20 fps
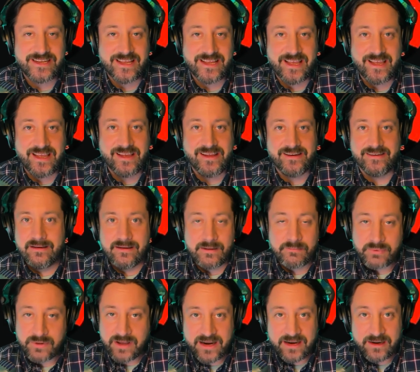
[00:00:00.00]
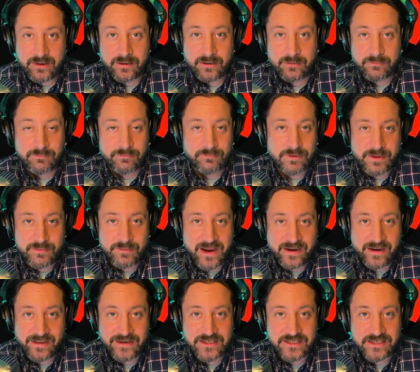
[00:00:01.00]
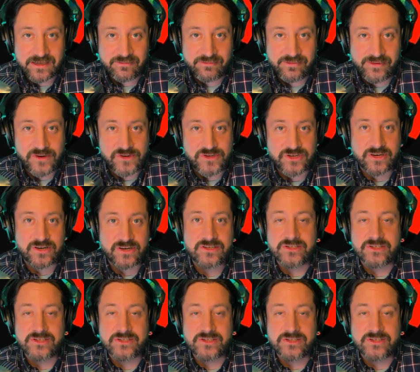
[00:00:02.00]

and I plan to remake these in the future,